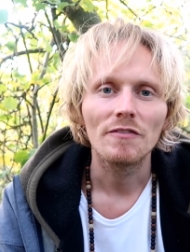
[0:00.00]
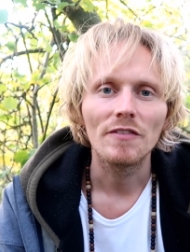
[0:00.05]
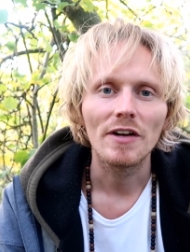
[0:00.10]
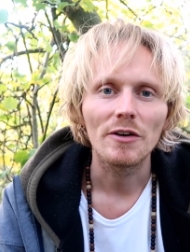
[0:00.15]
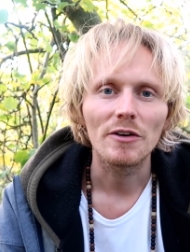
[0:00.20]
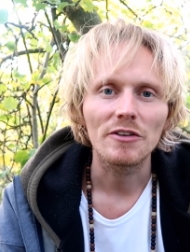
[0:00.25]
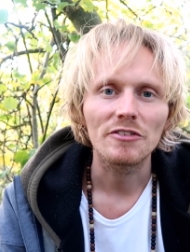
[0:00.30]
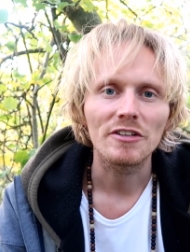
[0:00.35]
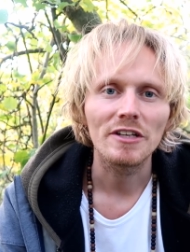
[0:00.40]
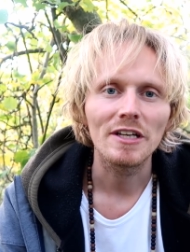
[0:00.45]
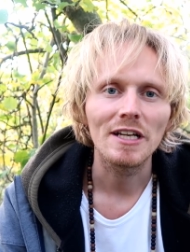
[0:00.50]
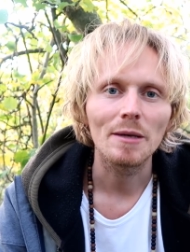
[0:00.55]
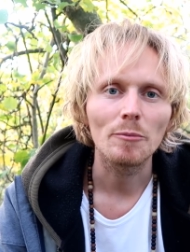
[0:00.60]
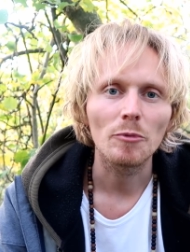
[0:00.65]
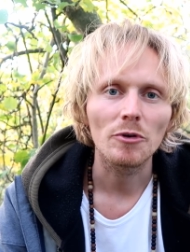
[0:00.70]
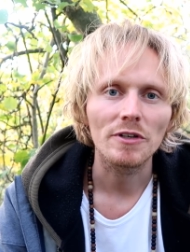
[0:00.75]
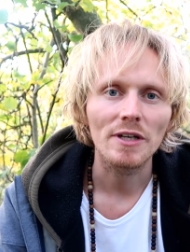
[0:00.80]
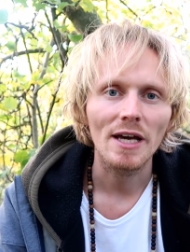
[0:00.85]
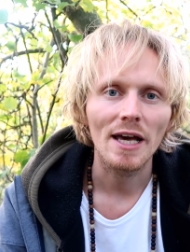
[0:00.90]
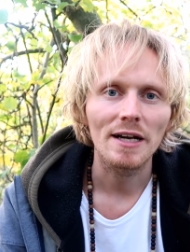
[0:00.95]
various healing
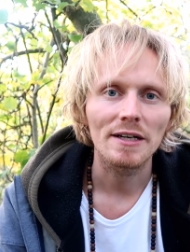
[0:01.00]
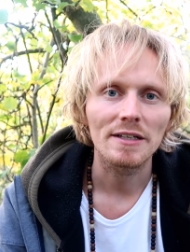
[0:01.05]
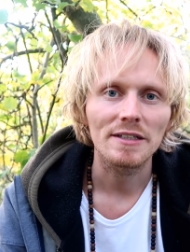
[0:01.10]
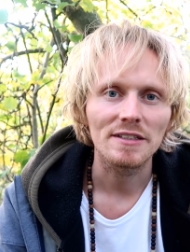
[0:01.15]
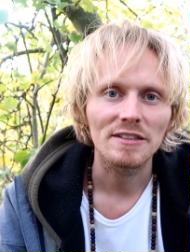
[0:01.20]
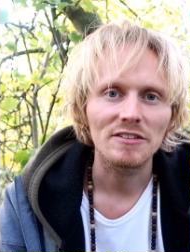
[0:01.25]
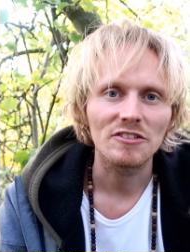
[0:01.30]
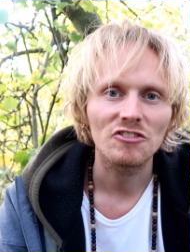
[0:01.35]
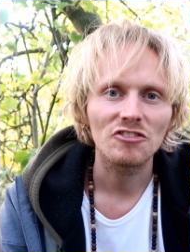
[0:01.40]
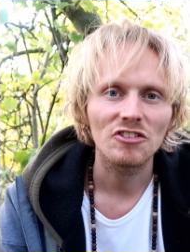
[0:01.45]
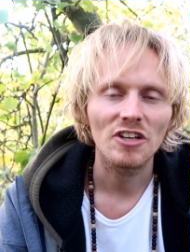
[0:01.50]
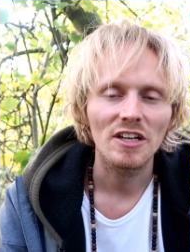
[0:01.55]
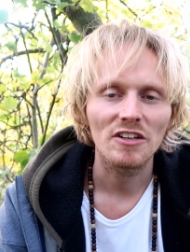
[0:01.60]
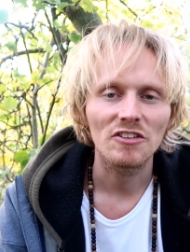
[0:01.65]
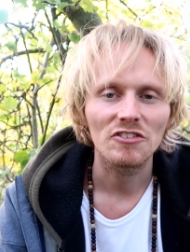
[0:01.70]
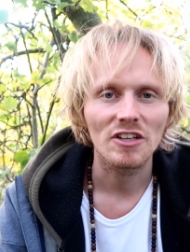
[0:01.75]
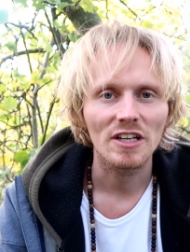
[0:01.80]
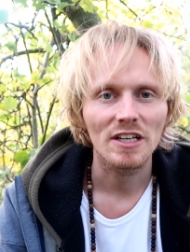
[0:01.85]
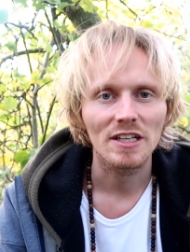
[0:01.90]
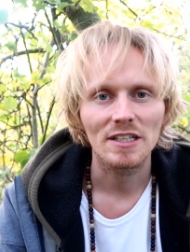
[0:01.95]
modalities,
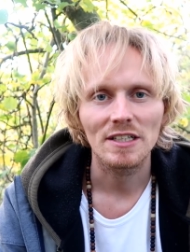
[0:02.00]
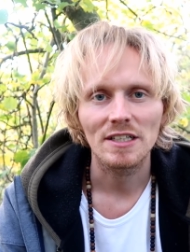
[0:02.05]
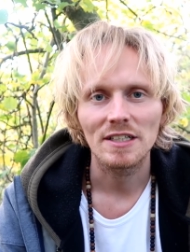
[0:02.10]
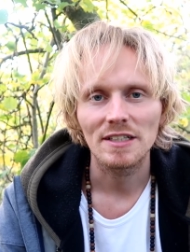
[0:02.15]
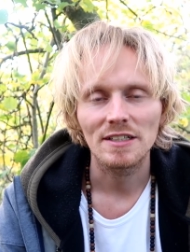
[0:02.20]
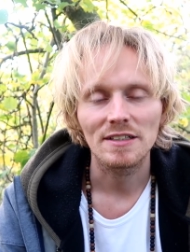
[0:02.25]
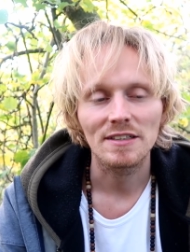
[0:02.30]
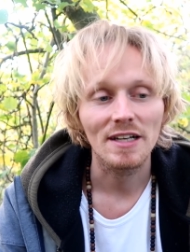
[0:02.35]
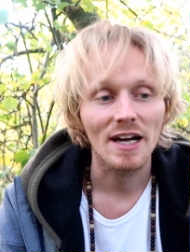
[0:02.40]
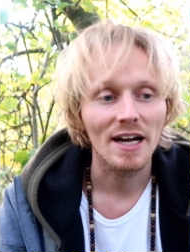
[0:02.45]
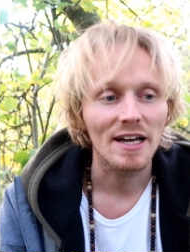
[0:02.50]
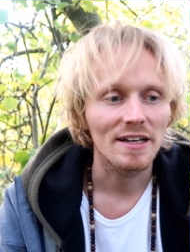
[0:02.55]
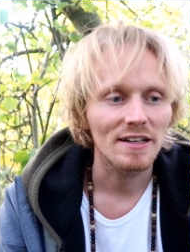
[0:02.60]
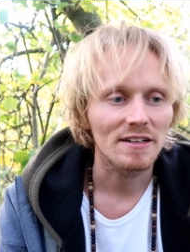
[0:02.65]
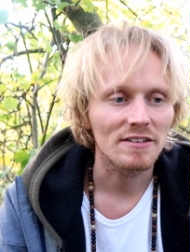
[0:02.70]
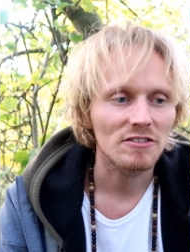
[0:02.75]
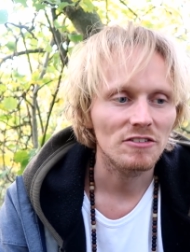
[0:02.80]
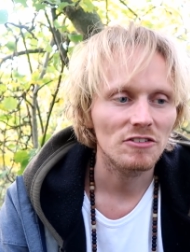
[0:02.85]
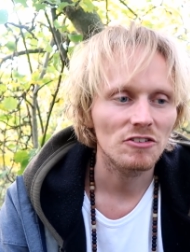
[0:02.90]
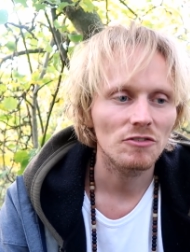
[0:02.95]
changing
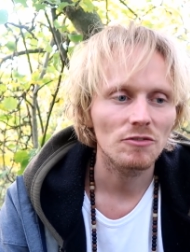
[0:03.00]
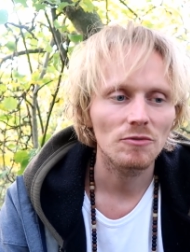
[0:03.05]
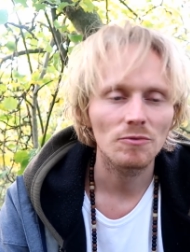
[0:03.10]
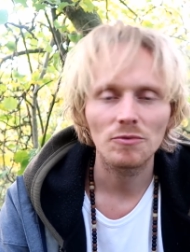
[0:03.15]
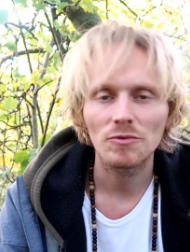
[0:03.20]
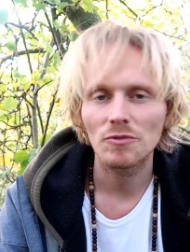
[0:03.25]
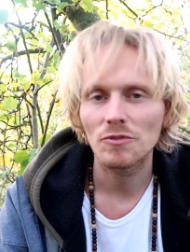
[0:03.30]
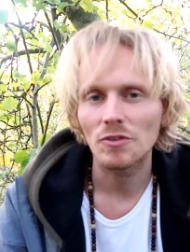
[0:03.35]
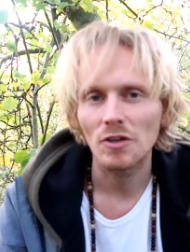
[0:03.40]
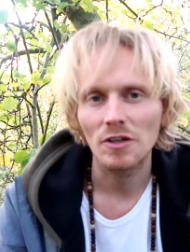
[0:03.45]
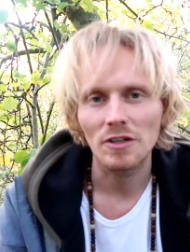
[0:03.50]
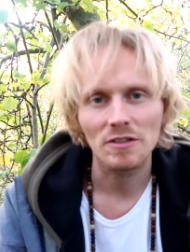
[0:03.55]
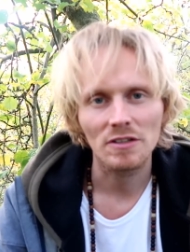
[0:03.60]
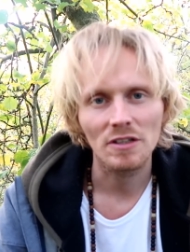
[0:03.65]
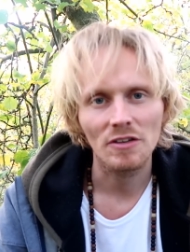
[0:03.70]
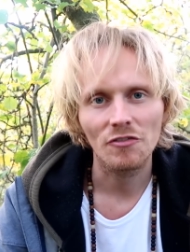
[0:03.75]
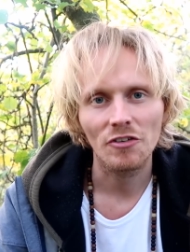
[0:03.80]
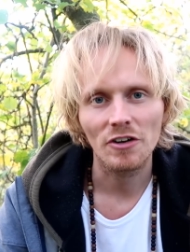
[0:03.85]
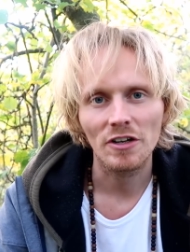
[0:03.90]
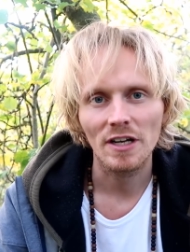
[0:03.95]
diets, done
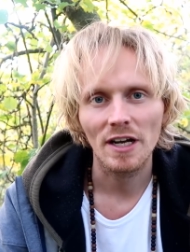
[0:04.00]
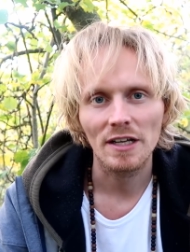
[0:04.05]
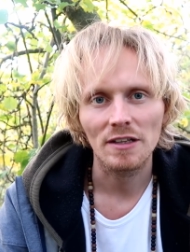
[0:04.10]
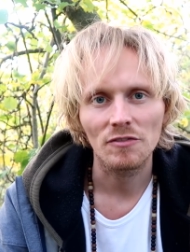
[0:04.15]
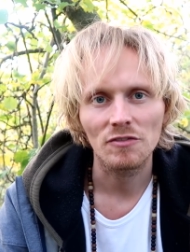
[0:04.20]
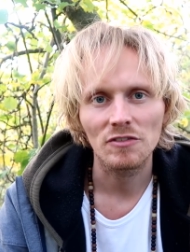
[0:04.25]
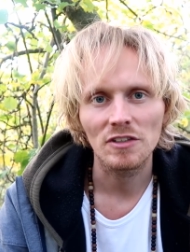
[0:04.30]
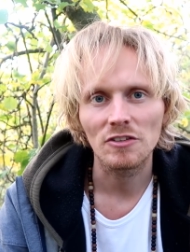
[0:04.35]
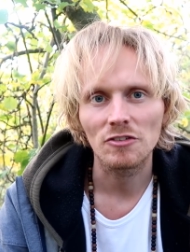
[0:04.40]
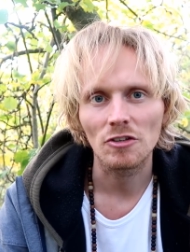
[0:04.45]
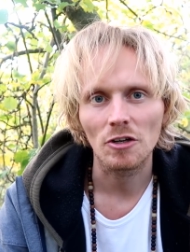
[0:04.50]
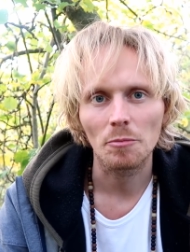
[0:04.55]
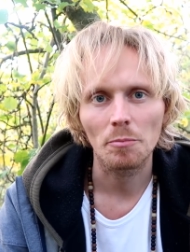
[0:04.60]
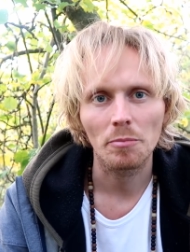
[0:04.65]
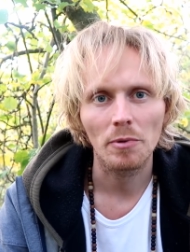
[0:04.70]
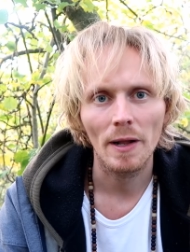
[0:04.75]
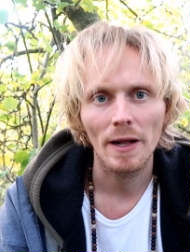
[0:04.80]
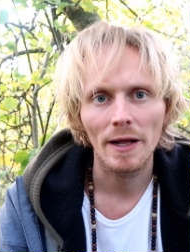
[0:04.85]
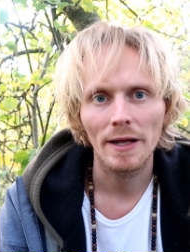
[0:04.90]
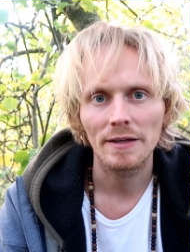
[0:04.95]
different kinds of detox
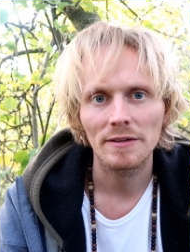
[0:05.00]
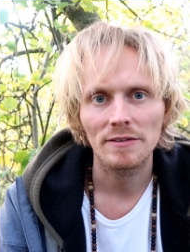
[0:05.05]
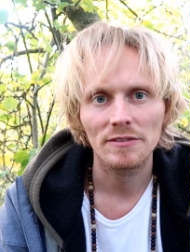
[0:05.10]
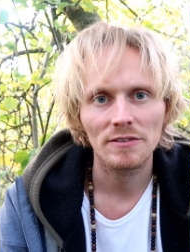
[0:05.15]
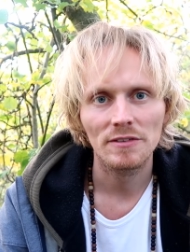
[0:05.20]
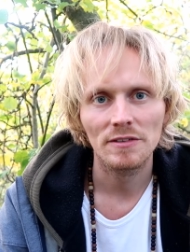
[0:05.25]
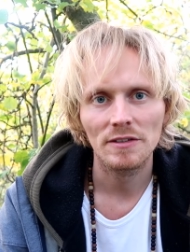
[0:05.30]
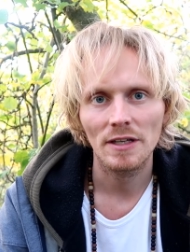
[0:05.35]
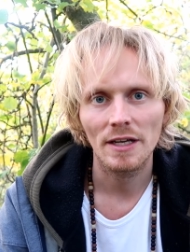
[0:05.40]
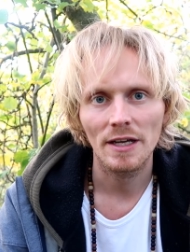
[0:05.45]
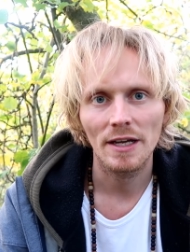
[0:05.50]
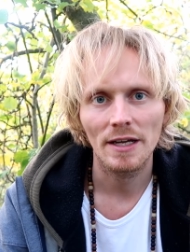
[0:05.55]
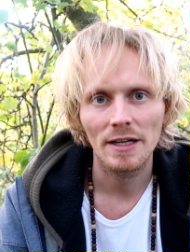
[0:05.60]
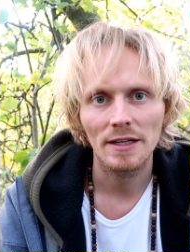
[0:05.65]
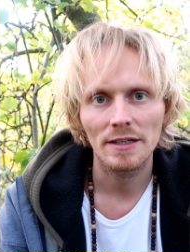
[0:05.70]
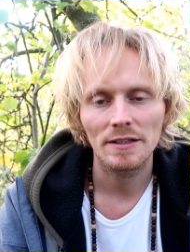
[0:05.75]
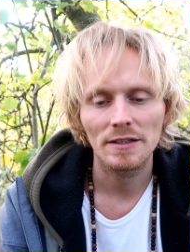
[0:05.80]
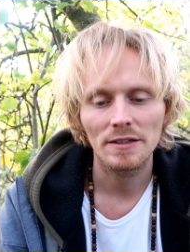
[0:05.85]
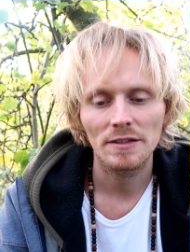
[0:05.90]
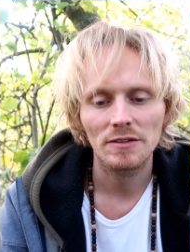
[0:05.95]
plans,
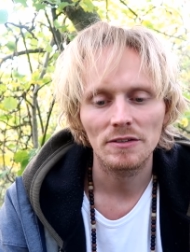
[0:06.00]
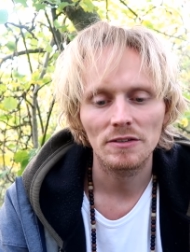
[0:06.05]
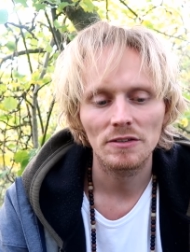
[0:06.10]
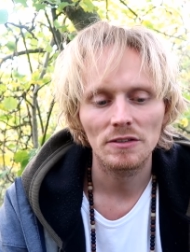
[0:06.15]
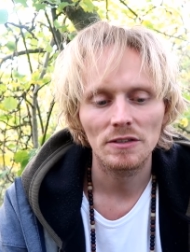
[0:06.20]
and